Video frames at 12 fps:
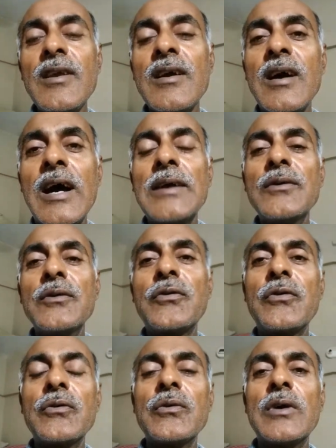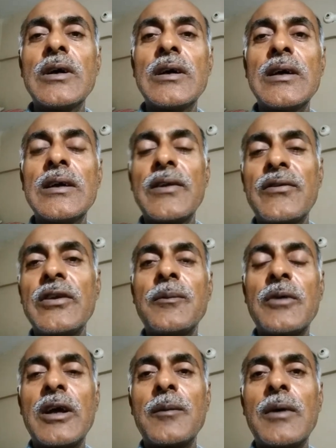I used to at the same
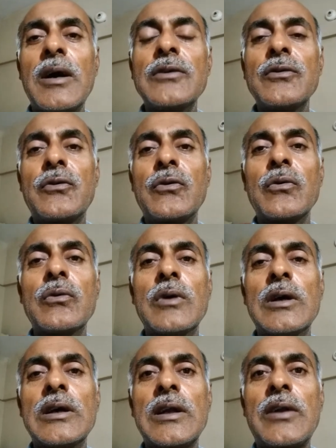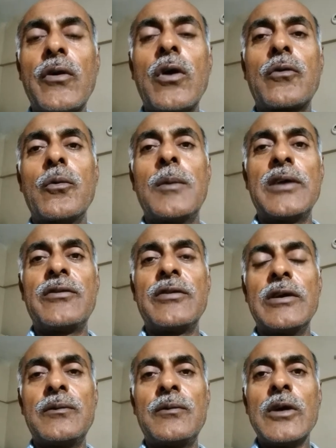time I used to talk to
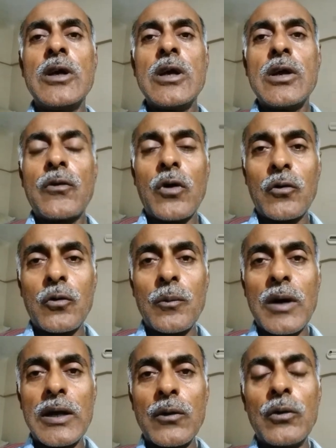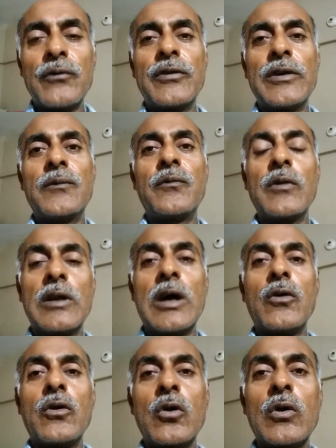myself. Talk to my own self
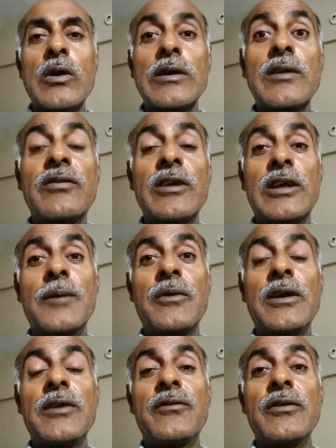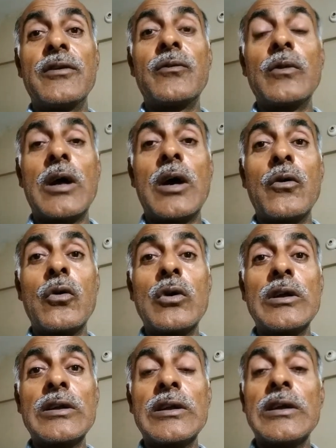without knowing the circumstances, without
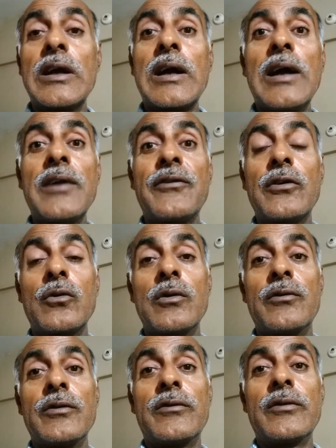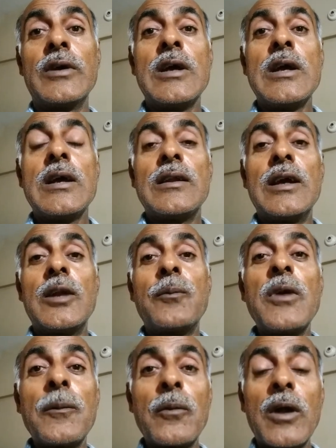knowing the consequences that
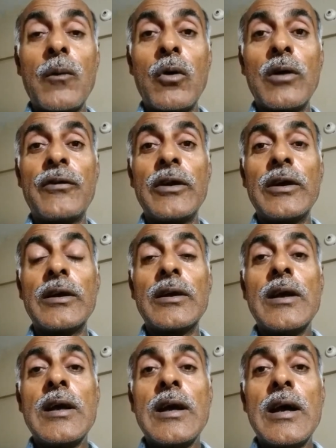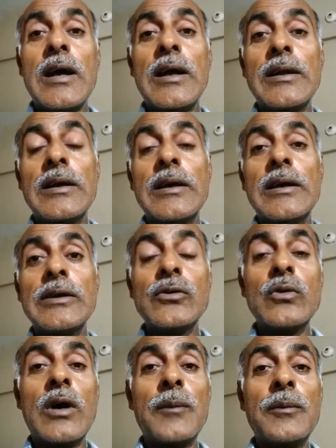people are watching, and
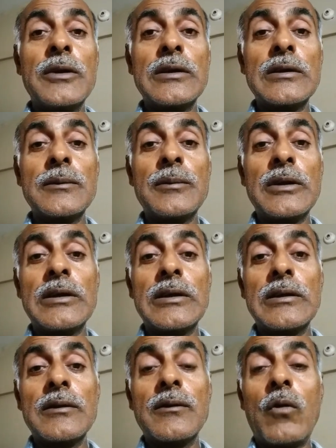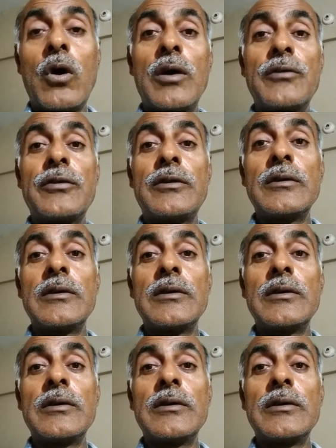you are being watched